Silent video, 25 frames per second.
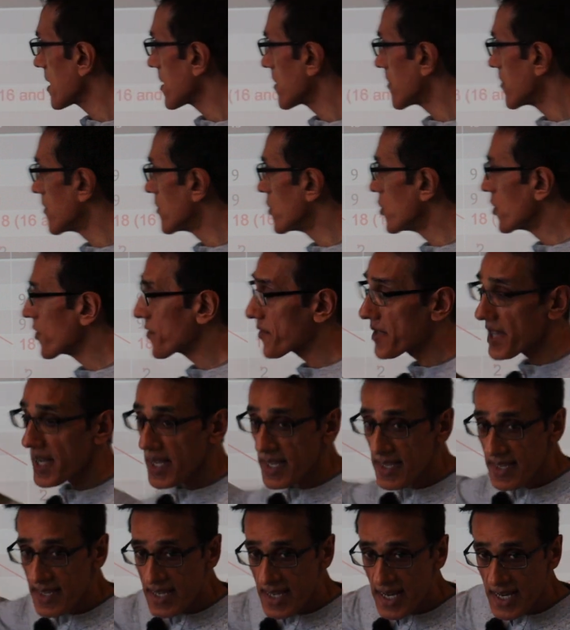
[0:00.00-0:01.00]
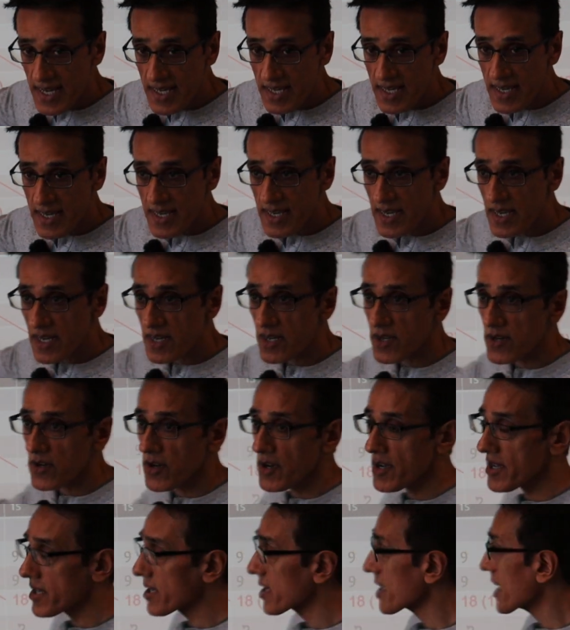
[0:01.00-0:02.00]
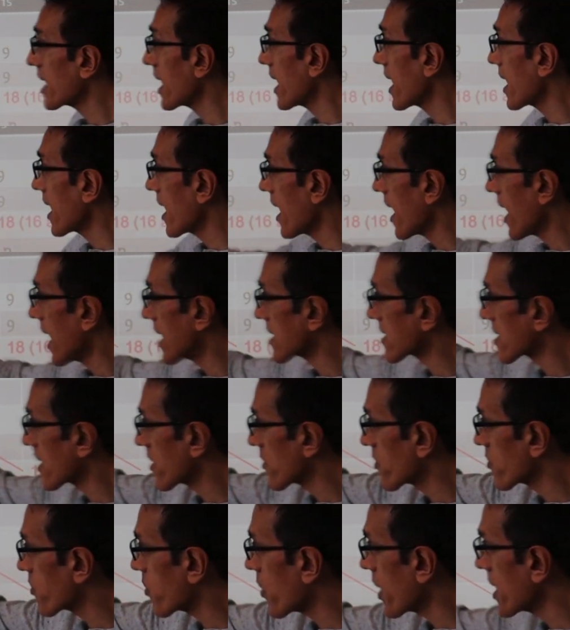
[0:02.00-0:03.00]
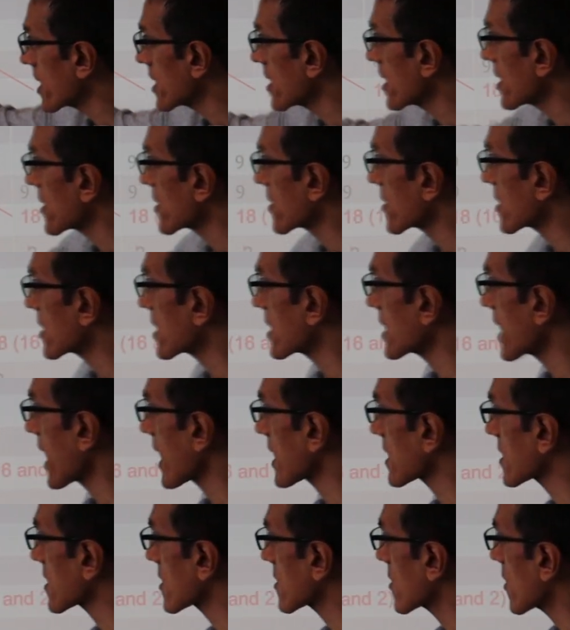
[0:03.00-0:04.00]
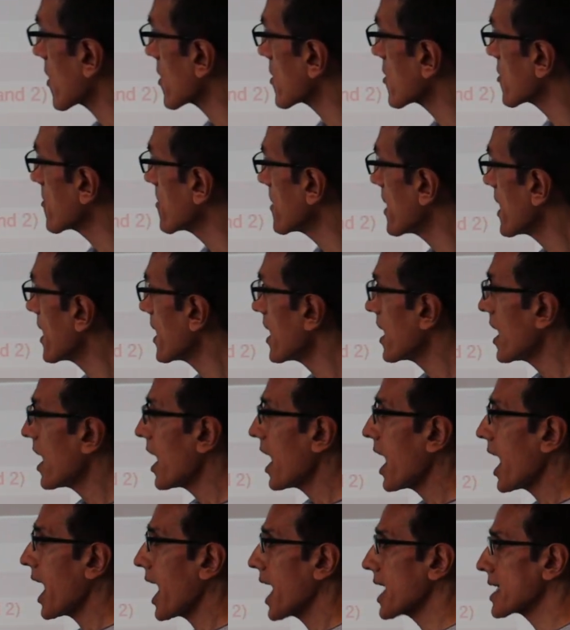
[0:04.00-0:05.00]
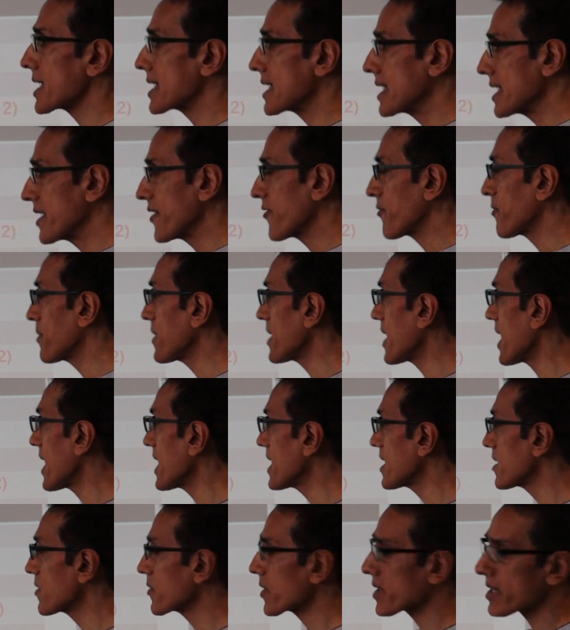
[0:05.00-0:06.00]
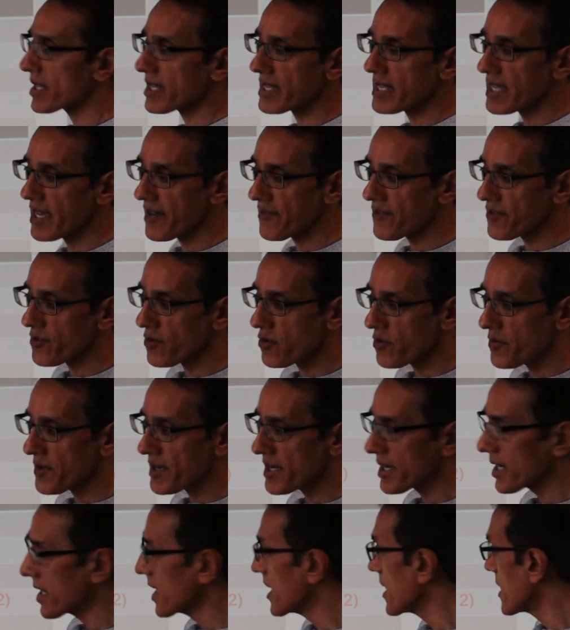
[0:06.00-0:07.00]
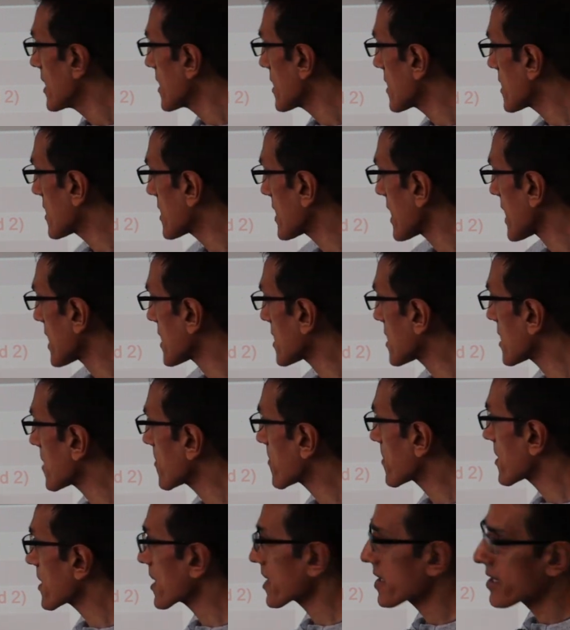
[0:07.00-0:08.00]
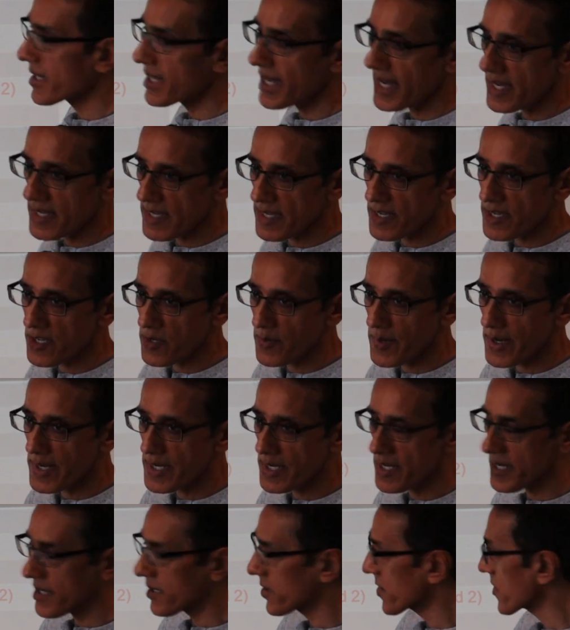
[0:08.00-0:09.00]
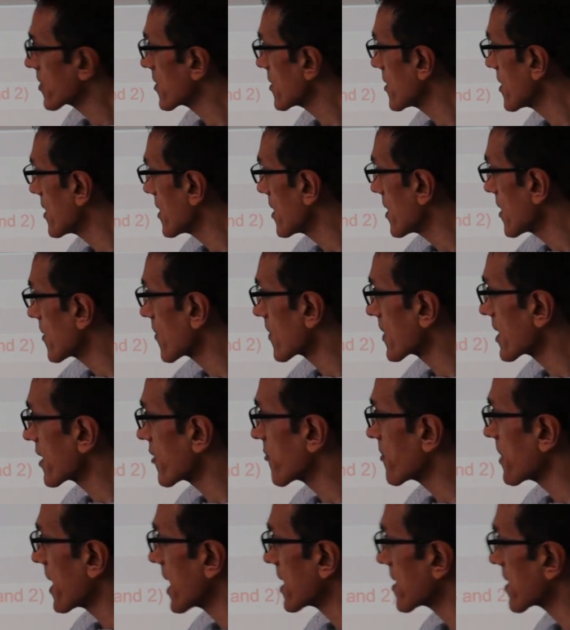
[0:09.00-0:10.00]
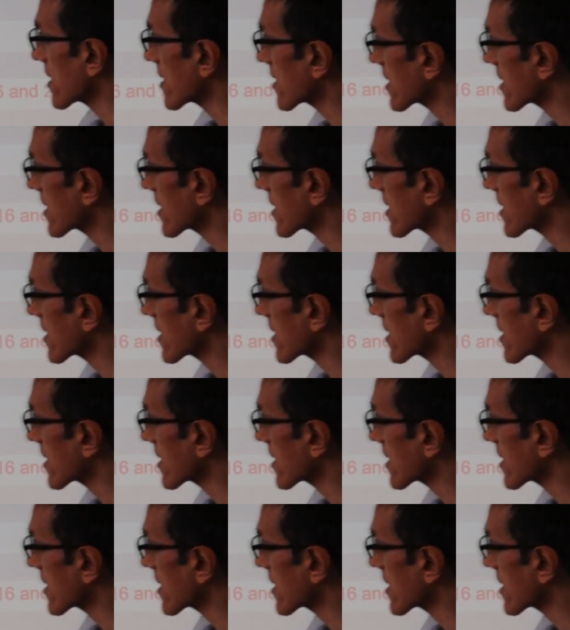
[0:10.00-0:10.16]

move that 16 across as a 1 to the next column, leave behind what's left over. 16 plus 6 is 22. We leave behind the